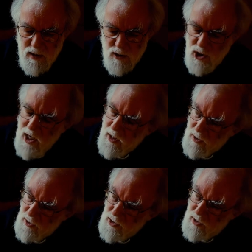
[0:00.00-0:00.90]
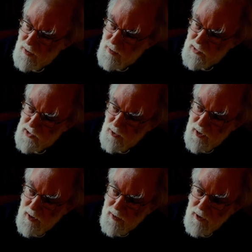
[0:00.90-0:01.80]
changed through the story,
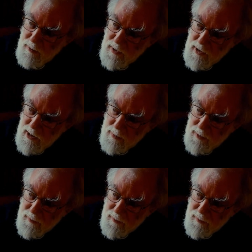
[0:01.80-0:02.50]
how they're opened up.